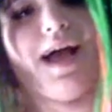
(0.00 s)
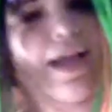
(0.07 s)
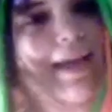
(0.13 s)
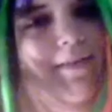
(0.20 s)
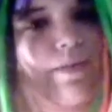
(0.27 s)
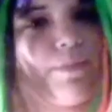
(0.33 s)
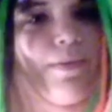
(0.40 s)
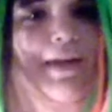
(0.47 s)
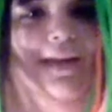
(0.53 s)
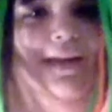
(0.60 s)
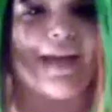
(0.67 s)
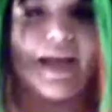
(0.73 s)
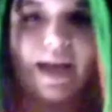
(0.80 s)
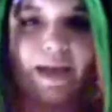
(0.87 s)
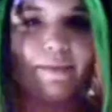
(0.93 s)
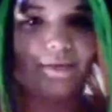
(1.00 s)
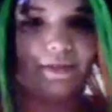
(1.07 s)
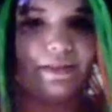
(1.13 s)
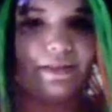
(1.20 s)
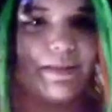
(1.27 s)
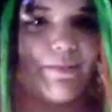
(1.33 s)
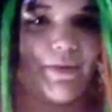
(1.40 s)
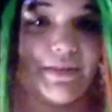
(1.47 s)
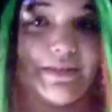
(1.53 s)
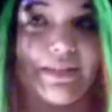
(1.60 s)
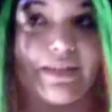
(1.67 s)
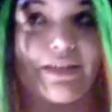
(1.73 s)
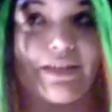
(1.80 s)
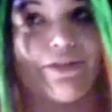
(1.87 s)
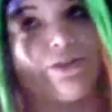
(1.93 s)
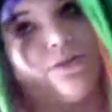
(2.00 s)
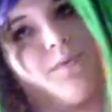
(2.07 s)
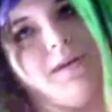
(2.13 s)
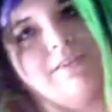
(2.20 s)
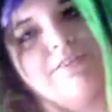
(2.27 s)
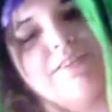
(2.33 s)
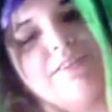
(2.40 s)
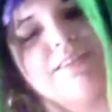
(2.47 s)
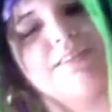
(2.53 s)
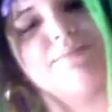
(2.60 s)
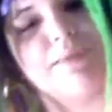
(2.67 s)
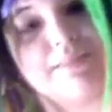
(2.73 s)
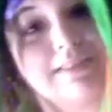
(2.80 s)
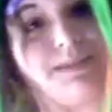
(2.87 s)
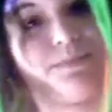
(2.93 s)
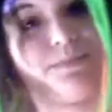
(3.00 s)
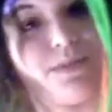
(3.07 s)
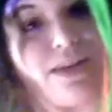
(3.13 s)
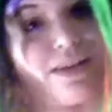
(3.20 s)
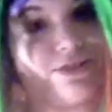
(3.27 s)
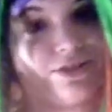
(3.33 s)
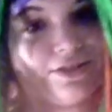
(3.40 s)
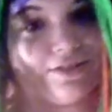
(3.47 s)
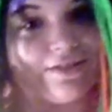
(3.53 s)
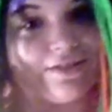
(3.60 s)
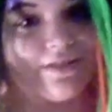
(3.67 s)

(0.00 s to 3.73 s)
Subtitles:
everybody, I'm Kristy and you're watching Miss Messy Productions.